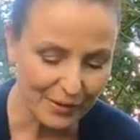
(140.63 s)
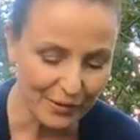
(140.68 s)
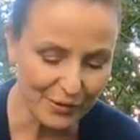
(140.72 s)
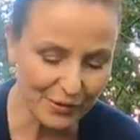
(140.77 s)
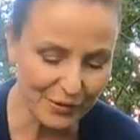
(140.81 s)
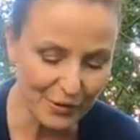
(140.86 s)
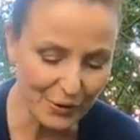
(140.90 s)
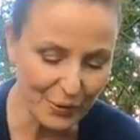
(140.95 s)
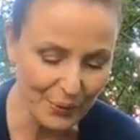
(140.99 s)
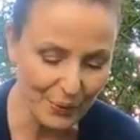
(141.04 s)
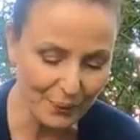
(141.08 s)

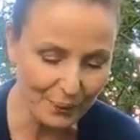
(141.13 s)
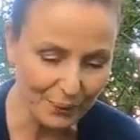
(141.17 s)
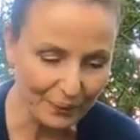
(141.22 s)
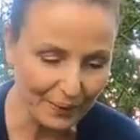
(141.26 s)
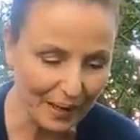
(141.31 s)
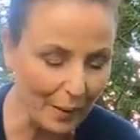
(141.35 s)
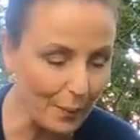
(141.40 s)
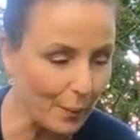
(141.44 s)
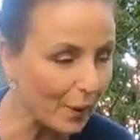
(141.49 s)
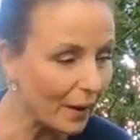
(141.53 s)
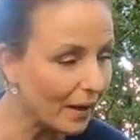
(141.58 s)
So,
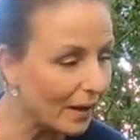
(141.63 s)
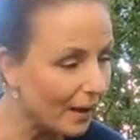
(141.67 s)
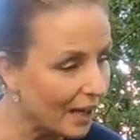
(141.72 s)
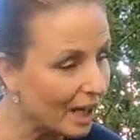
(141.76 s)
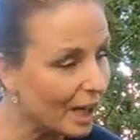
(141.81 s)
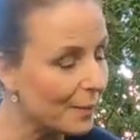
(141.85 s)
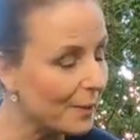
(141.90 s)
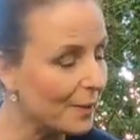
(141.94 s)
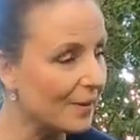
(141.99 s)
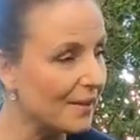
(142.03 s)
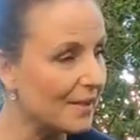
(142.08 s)
and what I
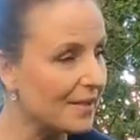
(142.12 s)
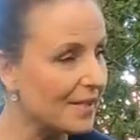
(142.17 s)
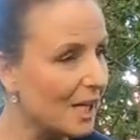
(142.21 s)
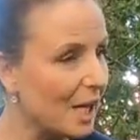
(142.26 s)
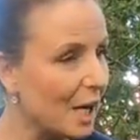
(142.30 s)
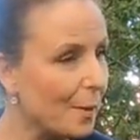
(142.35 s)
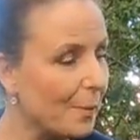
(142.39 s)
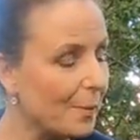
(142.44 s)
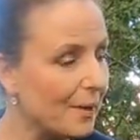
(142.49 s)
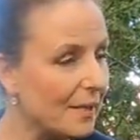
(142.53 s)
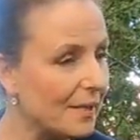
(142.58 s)
like about this
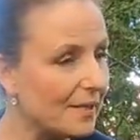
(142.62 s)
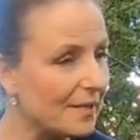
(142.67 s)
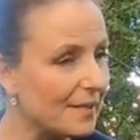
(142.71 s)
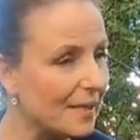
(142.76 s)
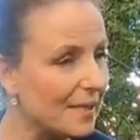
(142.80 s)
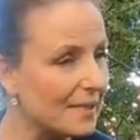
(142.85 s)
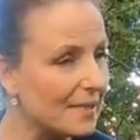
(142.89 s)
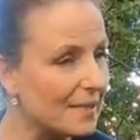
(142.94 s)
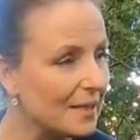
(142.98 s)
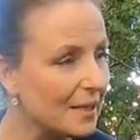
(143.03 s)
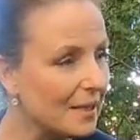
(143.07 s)
herb is
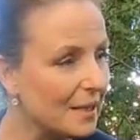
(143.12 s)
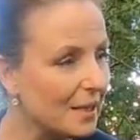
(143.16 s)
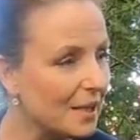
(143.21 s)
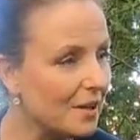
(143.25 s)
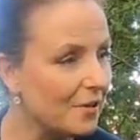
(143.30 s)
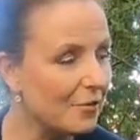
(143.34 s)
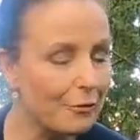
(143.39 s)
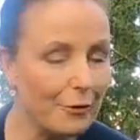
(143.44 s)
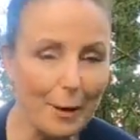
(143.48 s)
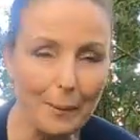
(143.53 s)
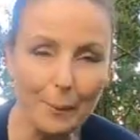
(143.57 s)
that
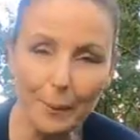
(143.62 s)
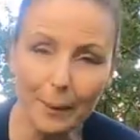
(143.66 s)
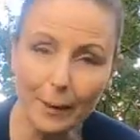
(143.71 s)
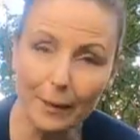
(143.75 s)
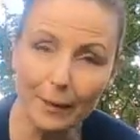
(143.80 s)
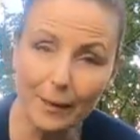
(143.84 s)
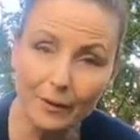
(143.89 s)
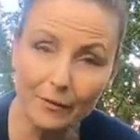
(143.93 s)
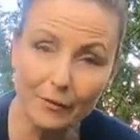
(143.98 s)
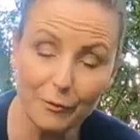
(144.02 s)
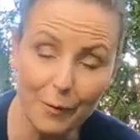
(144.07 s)

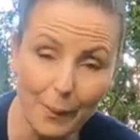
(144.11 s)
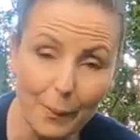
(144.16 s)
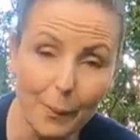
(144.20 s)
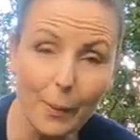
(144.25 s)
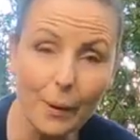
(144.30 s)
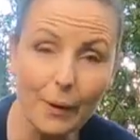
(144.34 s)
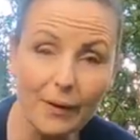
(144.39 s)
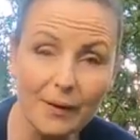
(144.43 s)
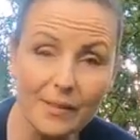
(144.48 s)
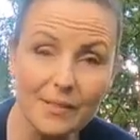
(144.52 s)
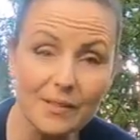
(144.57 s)

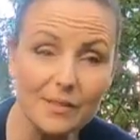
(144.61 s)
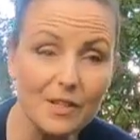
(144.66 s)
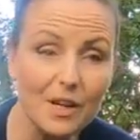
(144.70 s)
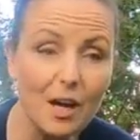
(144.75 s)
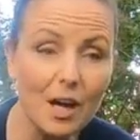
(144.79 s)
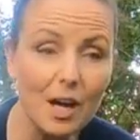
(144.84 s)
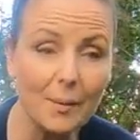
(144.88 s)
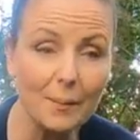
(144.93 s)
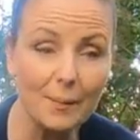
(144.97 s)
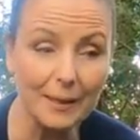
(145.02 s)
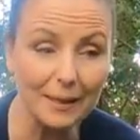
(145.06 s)
February is the
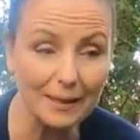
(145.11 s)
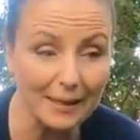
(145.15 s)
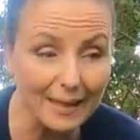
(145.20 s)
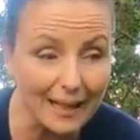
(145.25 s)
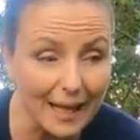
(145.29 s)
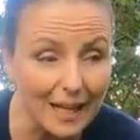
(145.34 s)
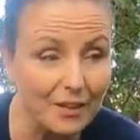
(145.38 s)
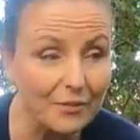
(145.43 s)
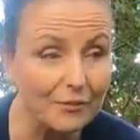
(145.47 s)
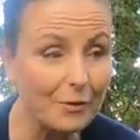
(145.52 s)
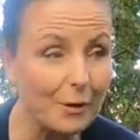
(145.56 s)
time, at
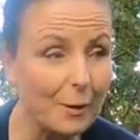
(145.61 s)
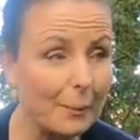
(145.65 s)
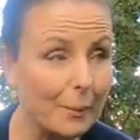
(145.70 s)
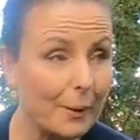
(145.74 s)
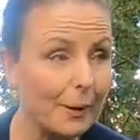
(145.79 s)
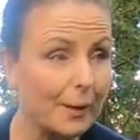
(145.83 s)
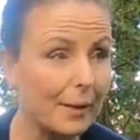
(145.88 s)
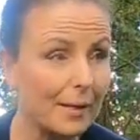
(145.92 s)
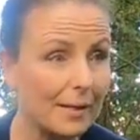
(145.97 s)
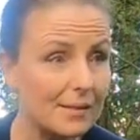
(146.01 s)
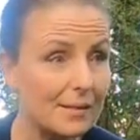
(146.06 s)
the end of
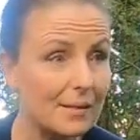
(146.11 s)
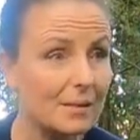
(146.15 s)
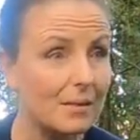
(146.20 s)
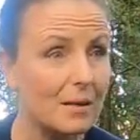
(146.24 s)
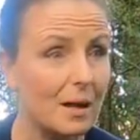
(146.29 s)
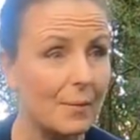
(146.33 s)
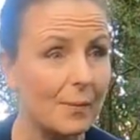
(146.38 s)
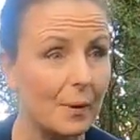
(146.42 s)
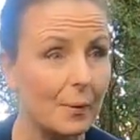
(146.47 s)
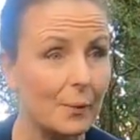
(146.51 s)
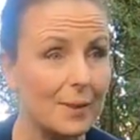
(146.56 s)
February is the
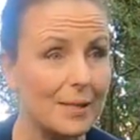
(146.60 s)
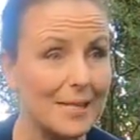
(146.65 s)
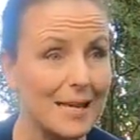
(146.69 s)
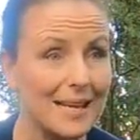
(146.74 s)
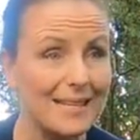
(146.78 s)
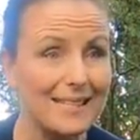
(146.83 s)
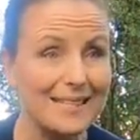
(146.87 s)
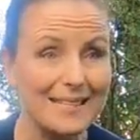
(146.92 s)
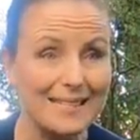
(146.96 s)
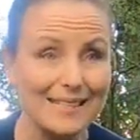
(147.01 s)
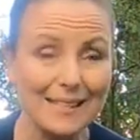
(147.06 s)
time that we
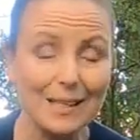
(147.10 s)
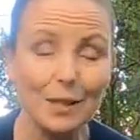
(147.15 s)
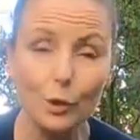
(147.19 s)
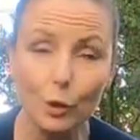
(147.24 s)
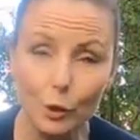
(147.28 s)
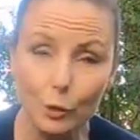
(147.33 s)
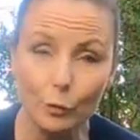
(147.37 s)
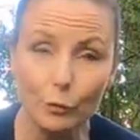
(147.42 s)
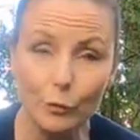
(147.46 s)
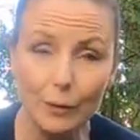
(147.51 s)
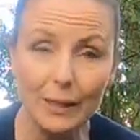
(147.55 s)
tend to see
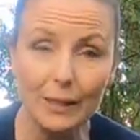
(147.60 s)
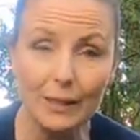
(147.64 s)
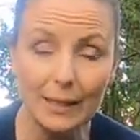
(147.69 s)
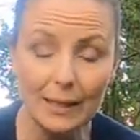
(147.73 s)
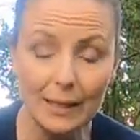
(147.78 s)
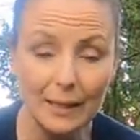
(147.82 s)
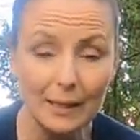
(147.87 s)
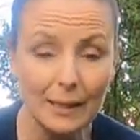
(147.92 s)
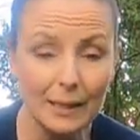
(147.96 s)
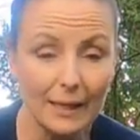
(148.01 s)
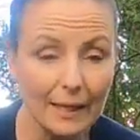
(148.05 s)
her
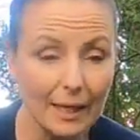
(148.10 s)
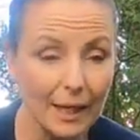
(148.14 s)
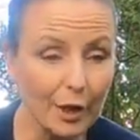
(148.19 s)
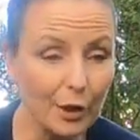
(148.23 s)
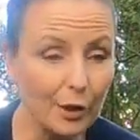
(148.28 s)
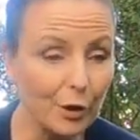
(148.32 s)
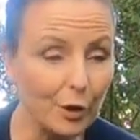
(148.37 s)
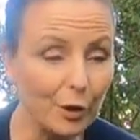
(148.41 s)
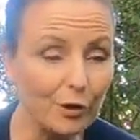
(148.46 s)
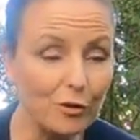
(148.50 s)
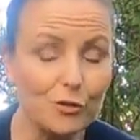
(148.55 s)
really
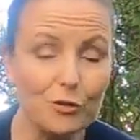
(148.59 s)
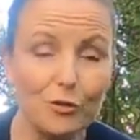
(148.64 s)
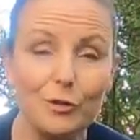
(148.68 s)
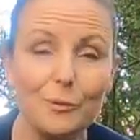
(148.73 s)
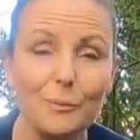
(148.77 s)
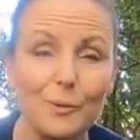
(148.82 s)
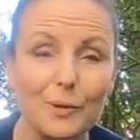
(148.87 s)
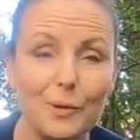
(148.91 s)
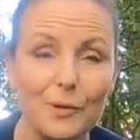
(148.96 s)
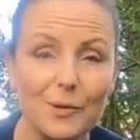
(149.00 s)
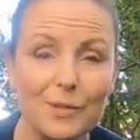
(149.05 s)
in her
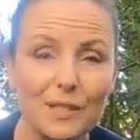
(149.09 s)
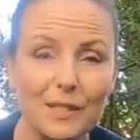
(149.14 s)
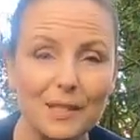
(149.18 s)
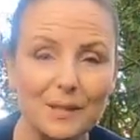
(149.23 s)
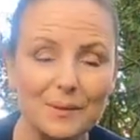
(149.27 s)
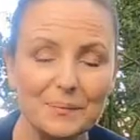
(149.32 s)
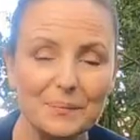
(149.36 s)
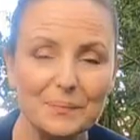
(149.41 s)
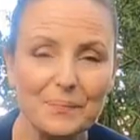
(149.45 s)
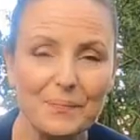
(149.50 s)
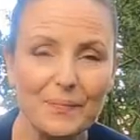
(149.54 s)
true
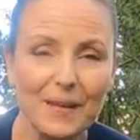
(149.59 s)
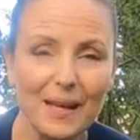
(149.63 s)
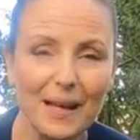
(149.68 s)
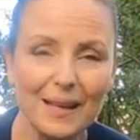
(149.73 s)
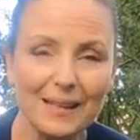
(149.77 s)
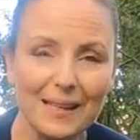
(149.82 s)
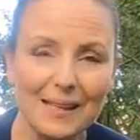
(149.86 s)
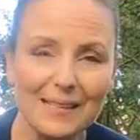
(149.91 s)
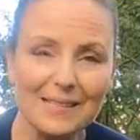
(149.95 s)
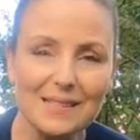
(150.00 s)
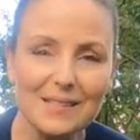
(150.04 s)
beauty,
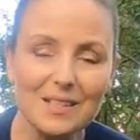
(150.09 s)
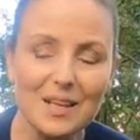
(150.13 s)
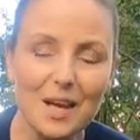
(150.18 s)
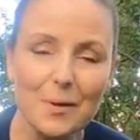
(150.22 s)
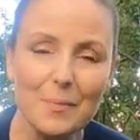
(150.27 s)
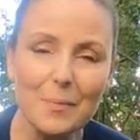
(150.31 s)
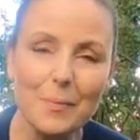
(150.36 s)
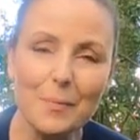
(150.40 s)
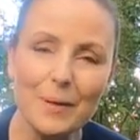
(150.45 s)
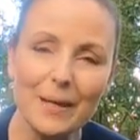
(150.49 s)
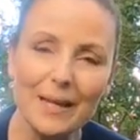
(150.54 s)
and that's the
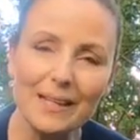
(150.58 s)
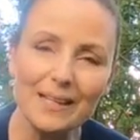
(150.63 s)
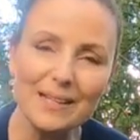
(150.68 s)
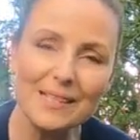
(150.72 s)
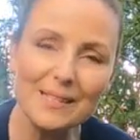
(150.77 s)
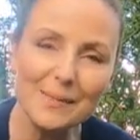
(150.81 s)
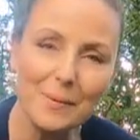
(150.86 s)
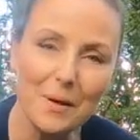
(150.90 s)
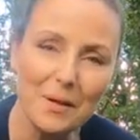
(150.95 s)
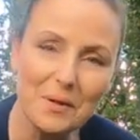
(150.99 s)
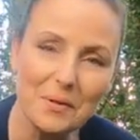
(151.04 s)
time when we get
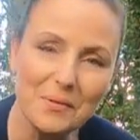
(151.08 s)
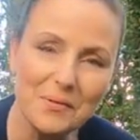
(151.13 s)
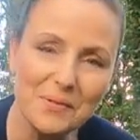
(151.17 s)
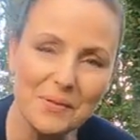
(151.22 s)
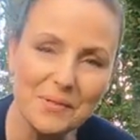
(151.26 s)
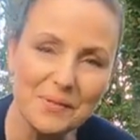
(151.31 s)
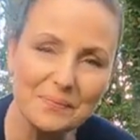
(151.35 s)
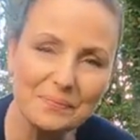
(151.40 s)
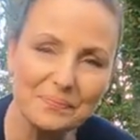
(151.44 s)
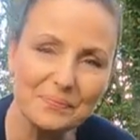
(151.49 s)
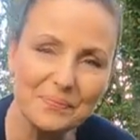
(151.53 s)
the
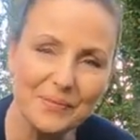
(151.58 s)
swallows.